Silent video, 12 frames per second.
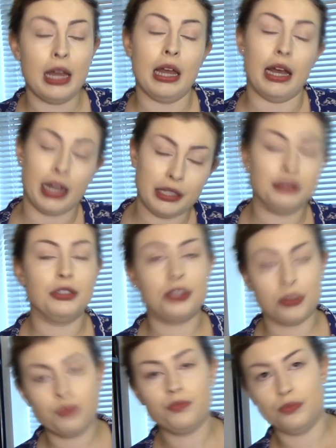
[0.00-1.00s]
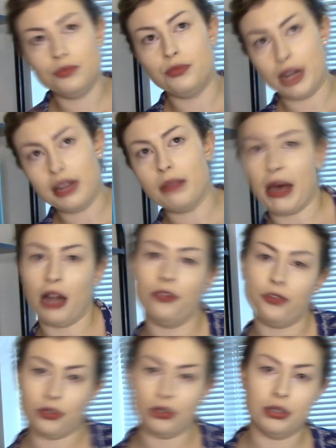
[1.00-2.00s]
and ring the bell
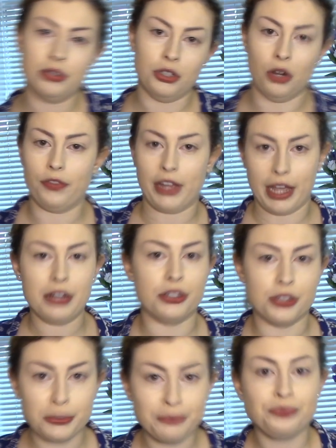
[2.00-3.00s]
for notifications.